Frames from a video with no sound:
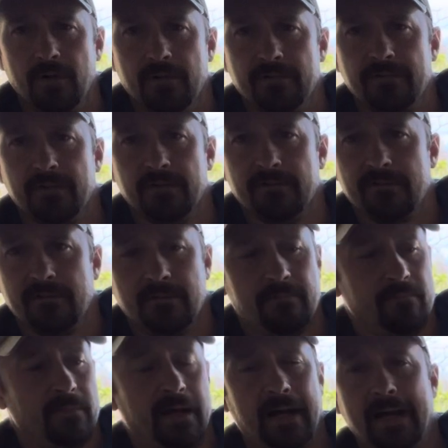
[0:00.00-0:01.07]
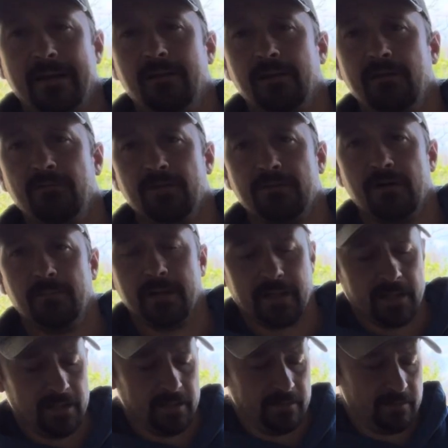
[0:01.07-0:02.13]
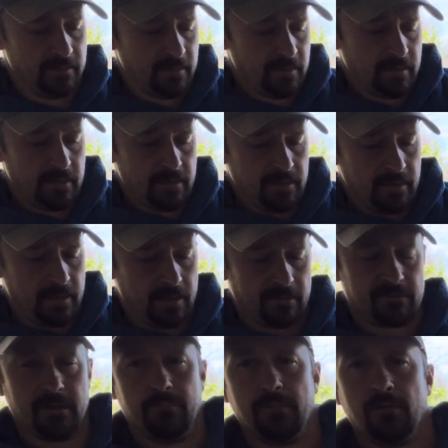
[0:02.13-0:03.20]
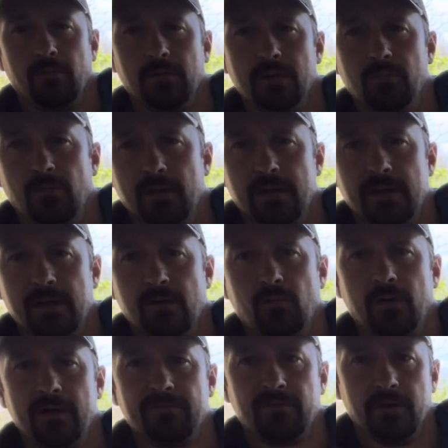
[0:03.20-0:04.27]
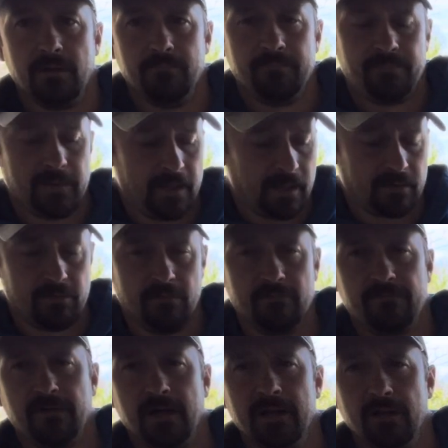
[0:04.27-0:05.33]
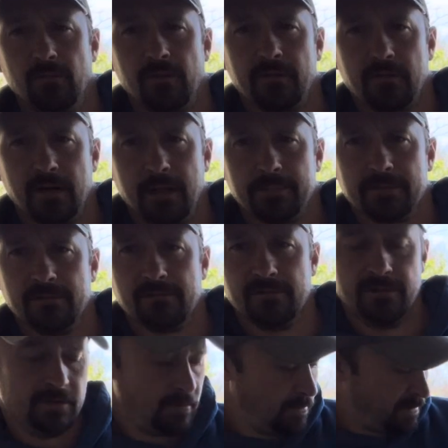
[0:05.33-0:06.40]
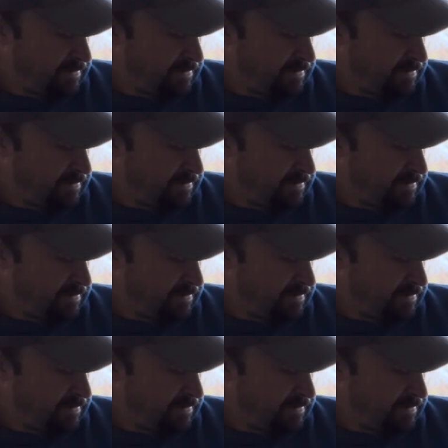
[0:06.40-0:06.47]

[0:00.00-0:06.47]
is I had to leave this on my gun, and it's something I really wanted to get away from, and I couldn't find no other options to do it.